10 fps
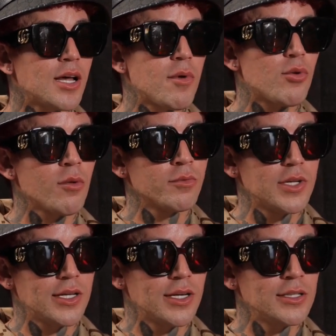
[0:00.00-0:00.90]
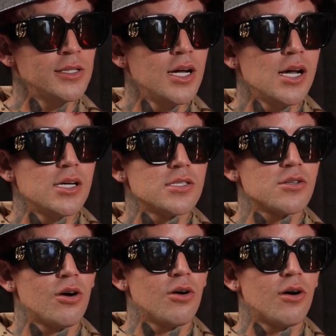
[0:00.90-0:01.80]
type of problem they can.
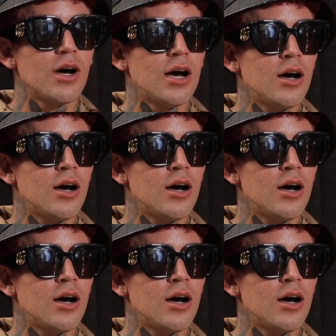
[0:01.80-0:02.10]
So